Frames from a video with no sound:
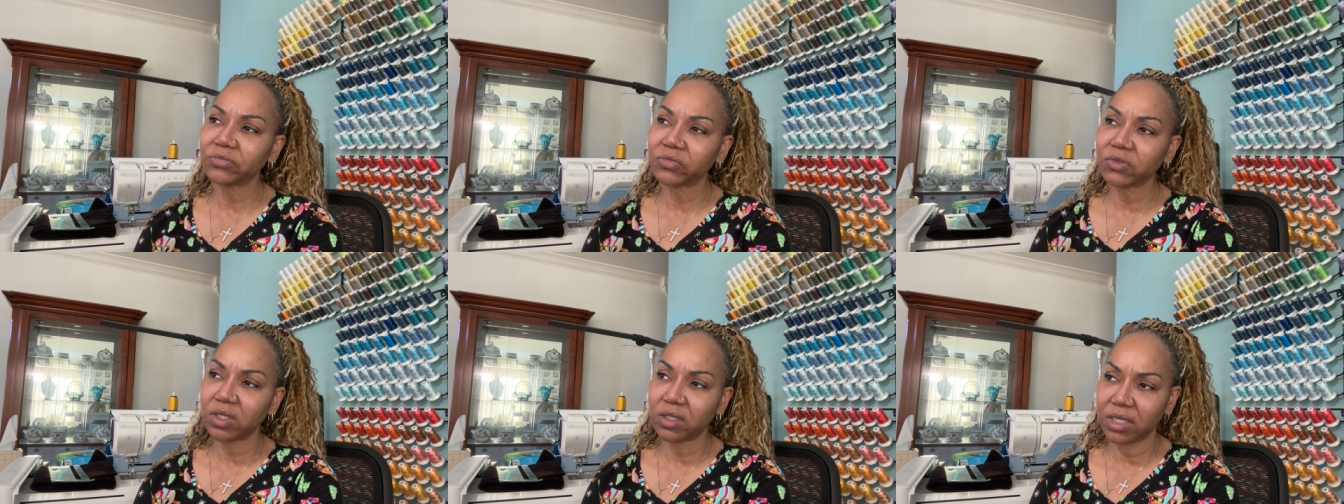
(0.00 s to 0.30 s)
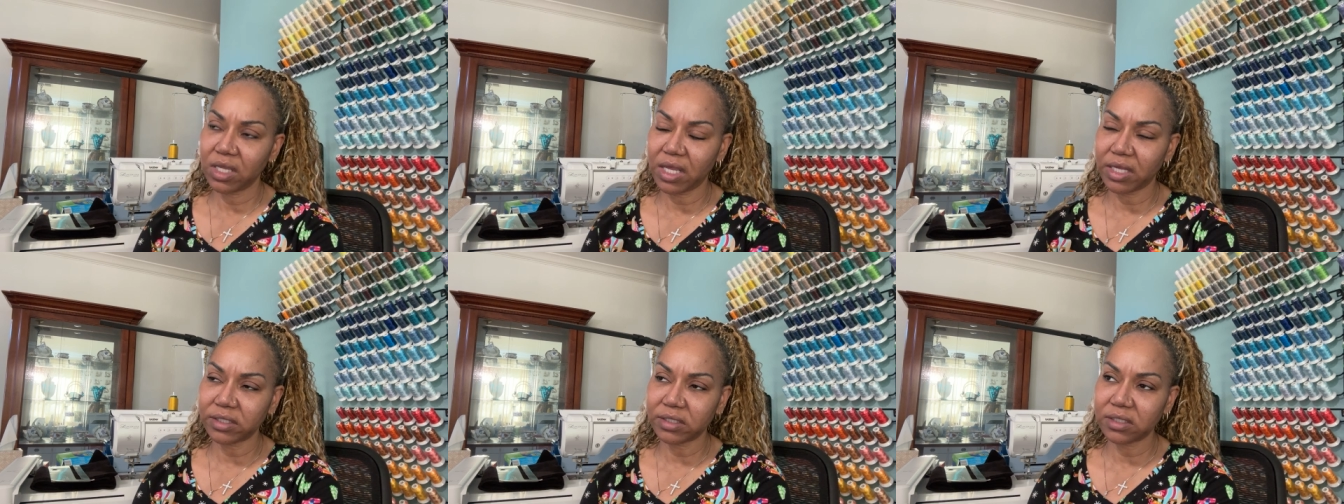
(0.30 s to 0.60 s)

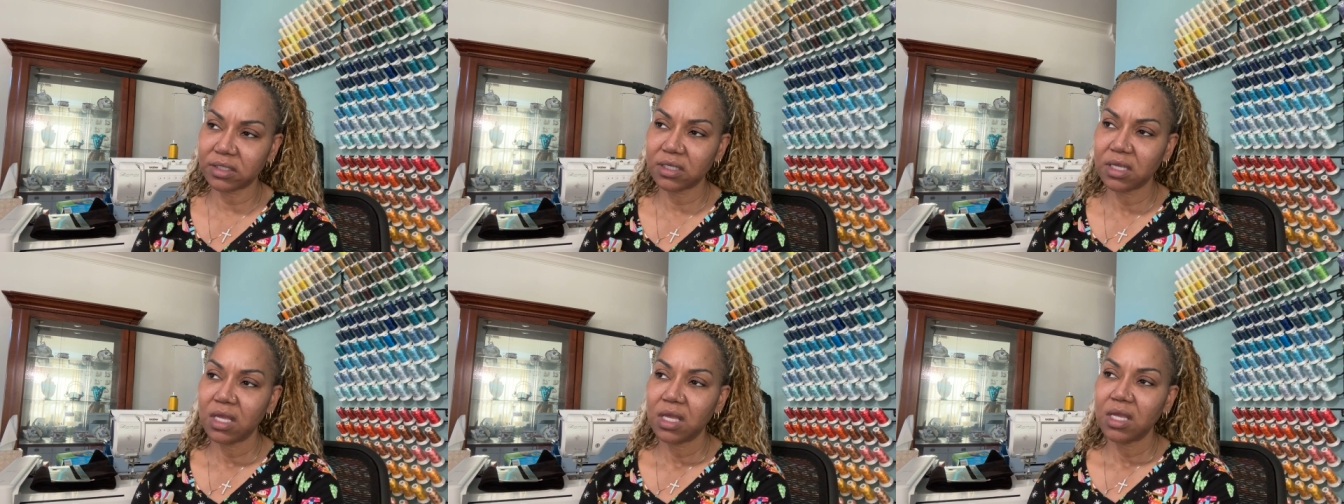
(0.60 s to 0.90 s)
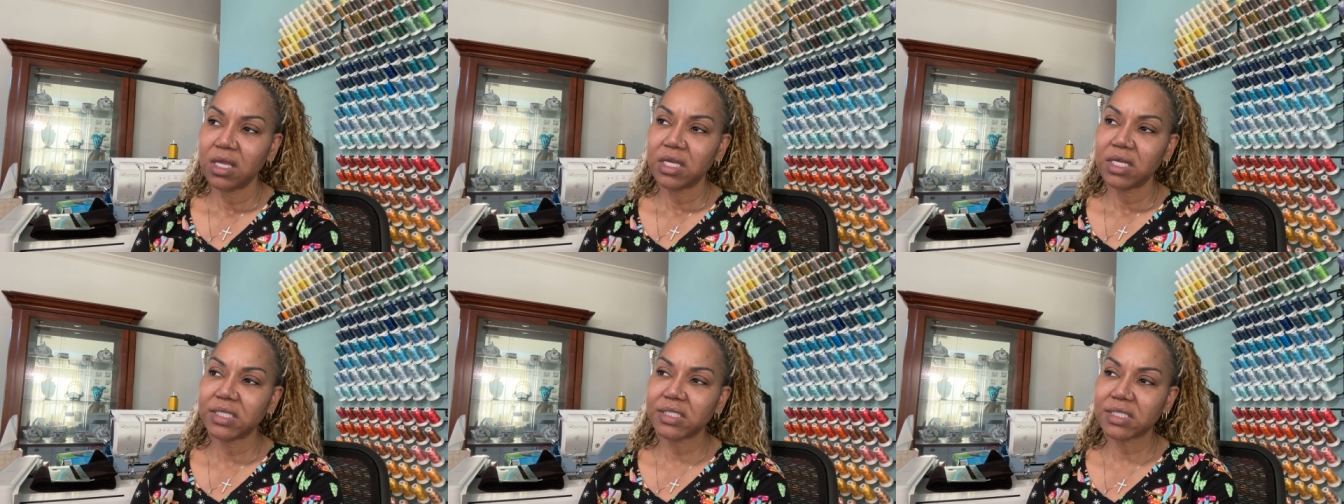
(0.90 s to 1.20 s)
Yes,
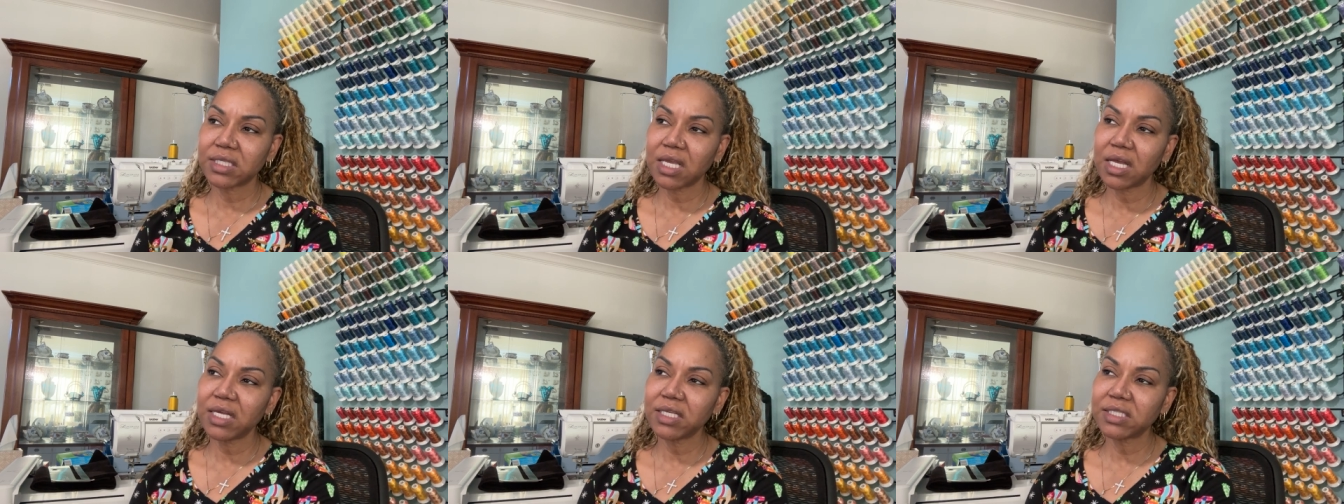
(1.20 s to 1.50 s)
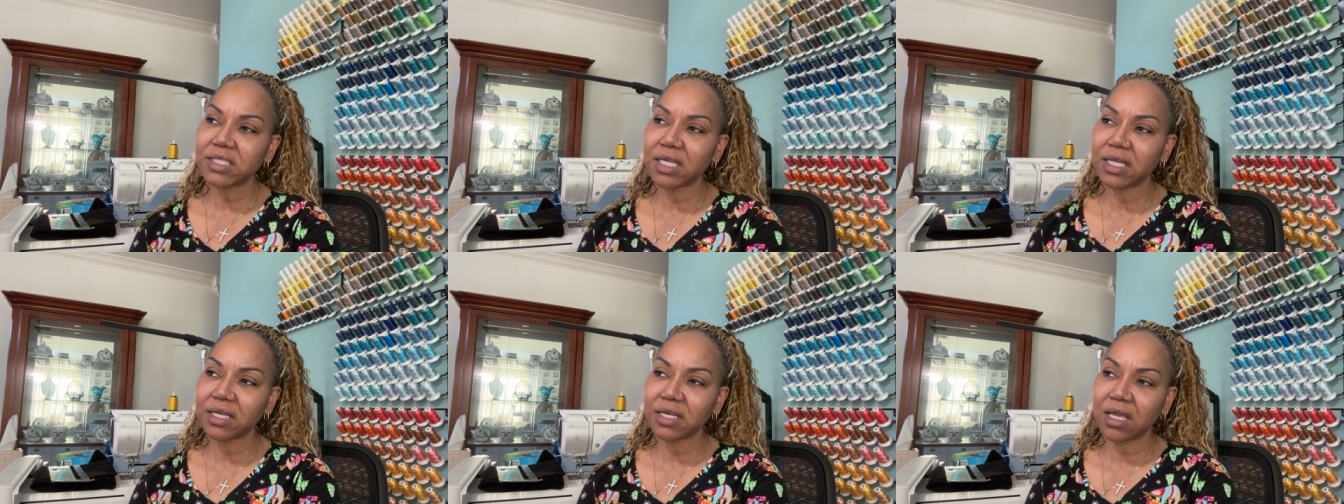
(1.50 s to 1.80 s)
his
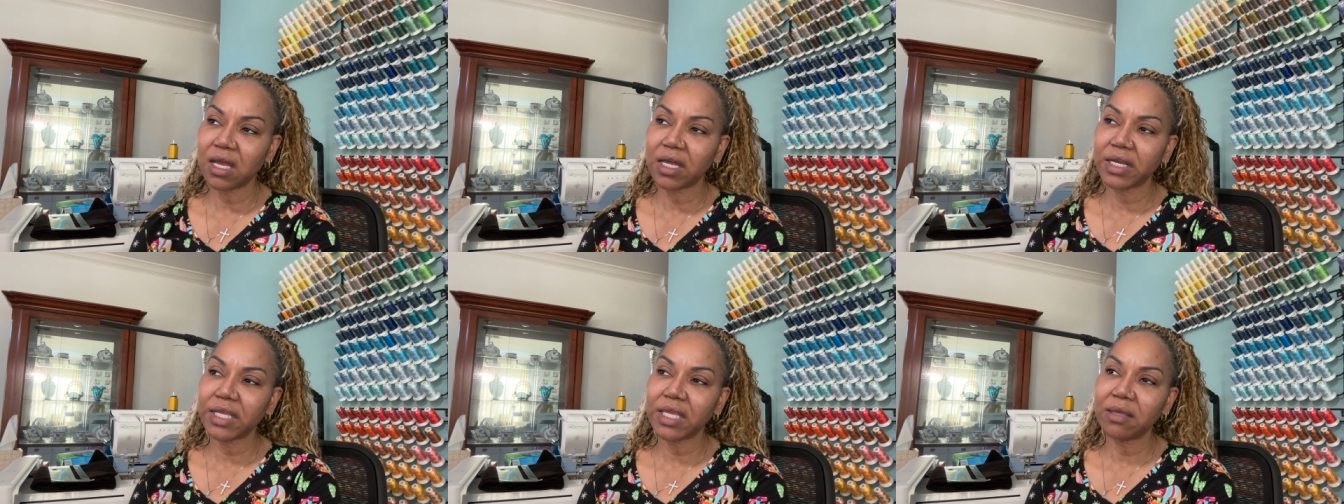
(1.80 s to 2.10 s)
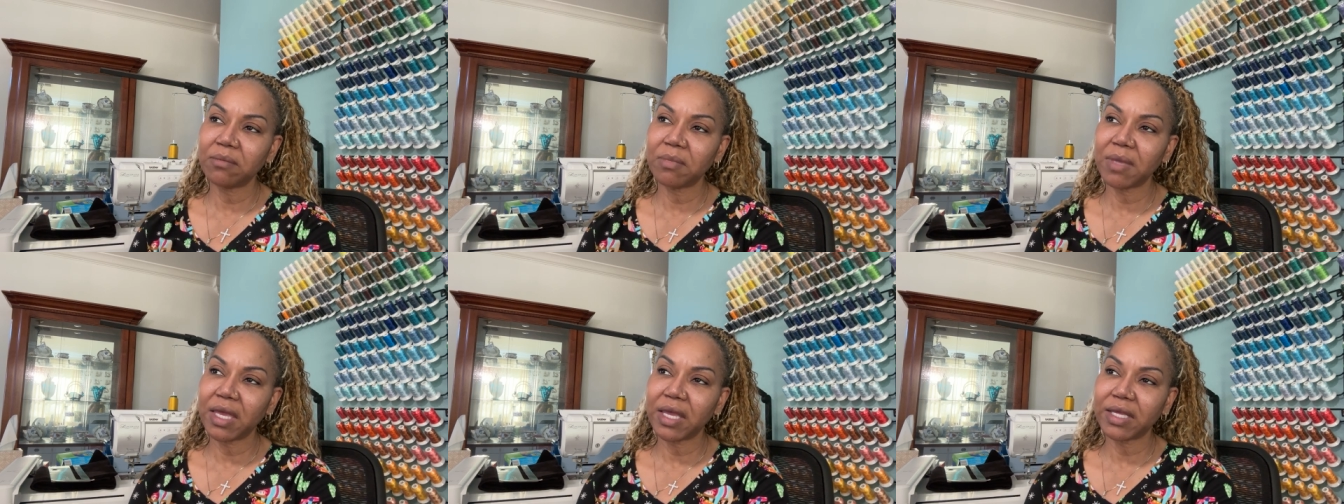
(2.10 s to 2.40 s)
cousin got
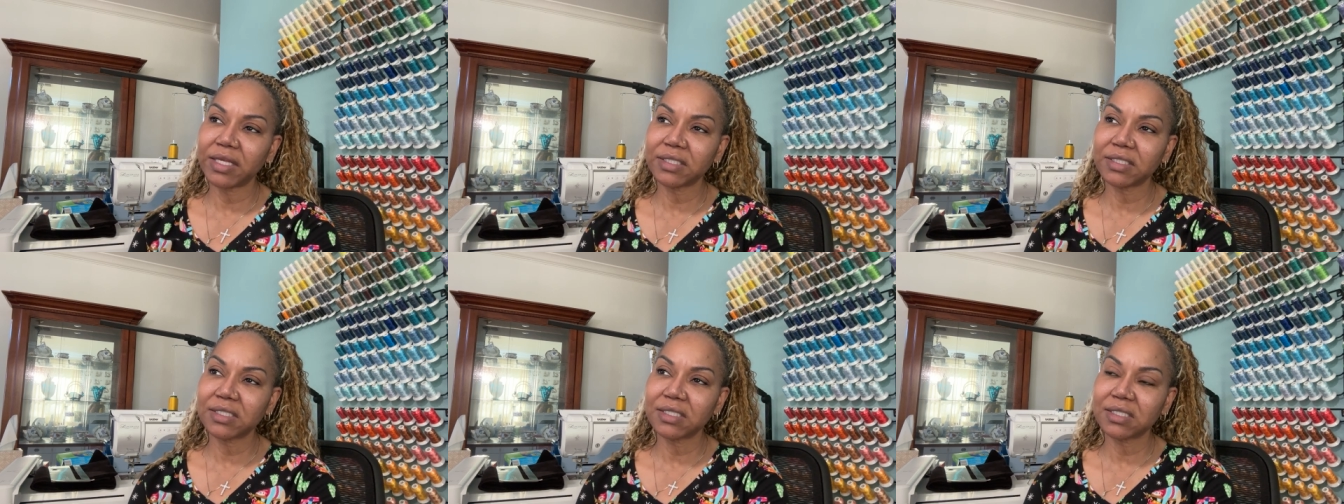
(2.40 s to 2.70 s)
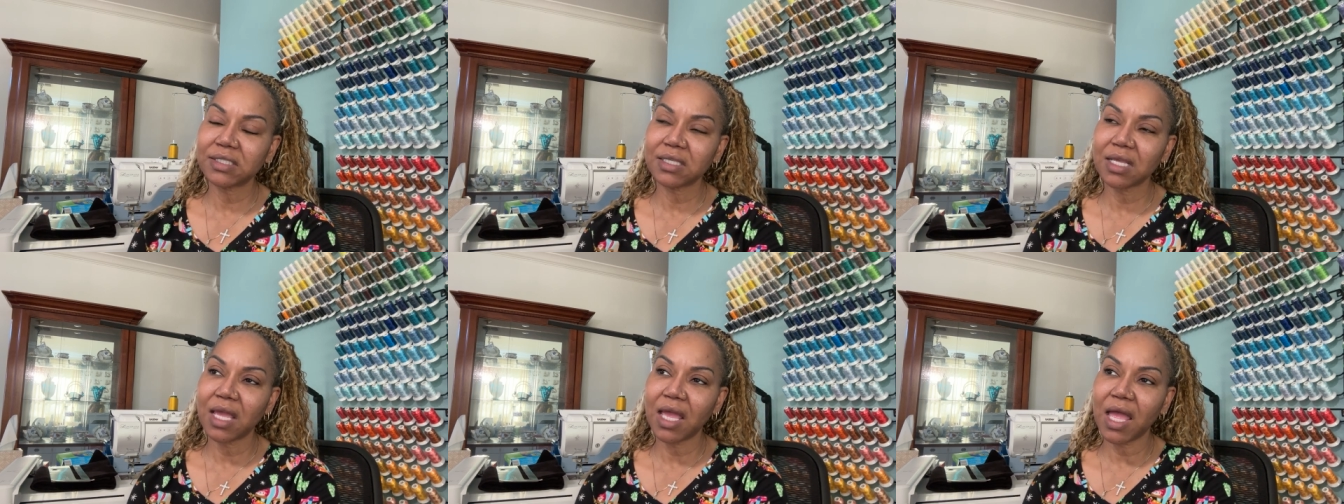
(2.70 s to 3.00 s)

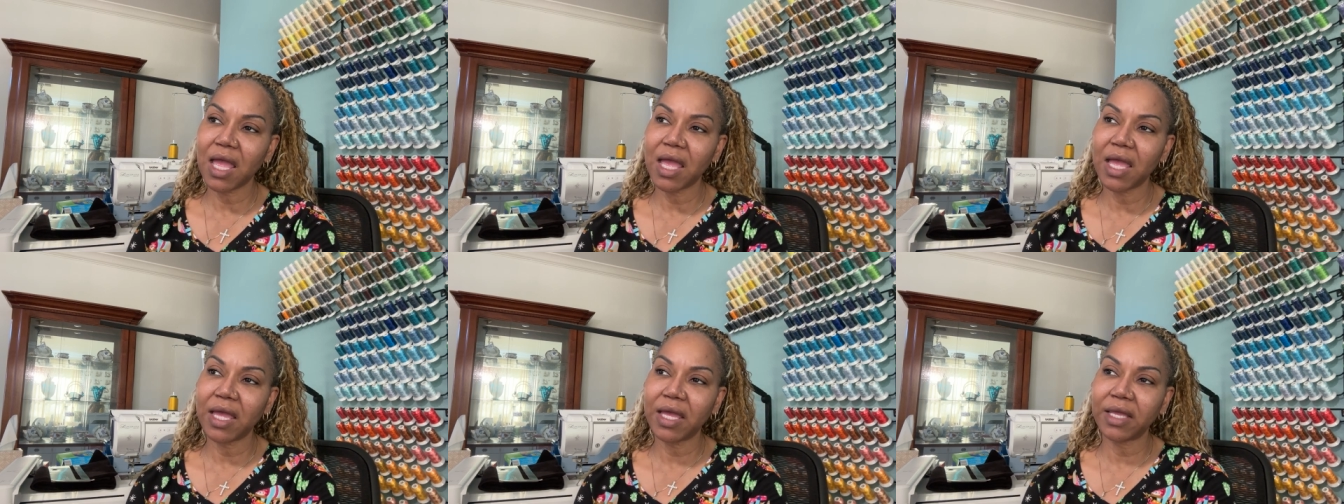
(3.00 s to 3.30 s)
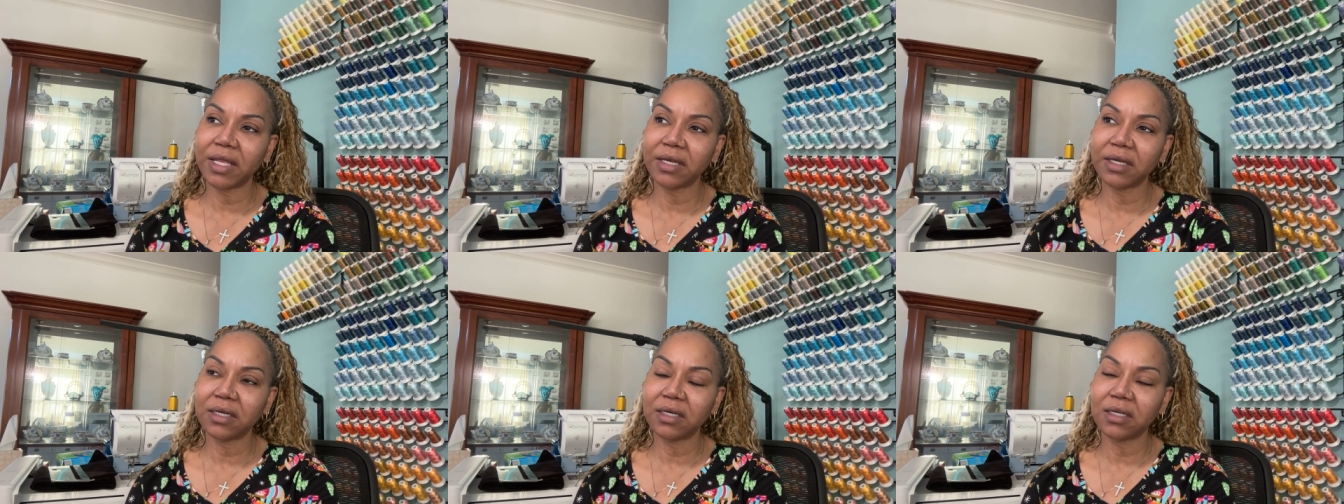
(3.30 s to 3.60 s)
MS,
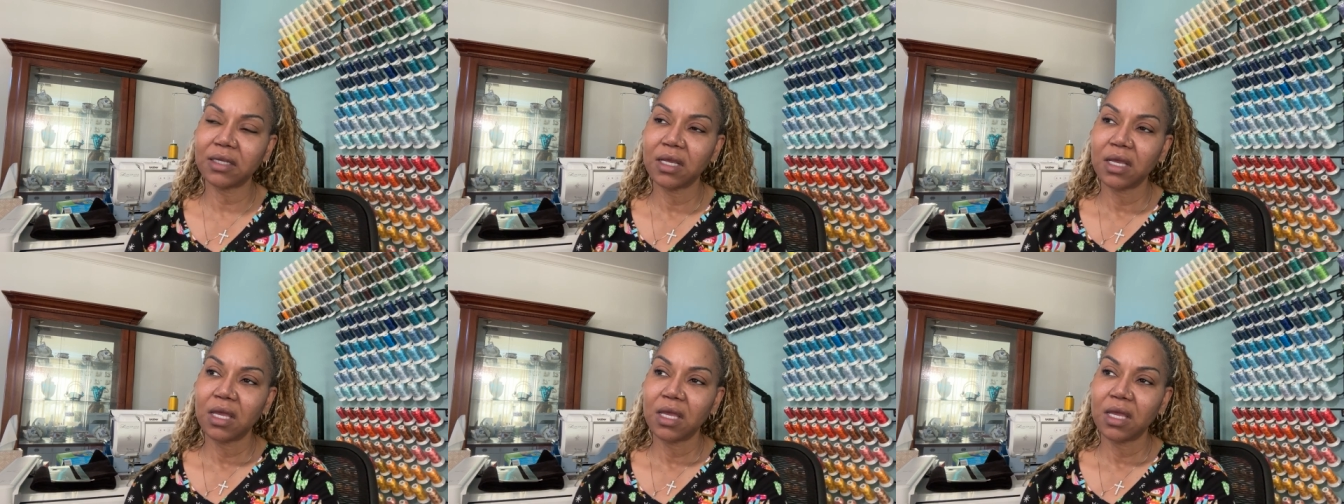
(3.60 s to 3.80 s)
and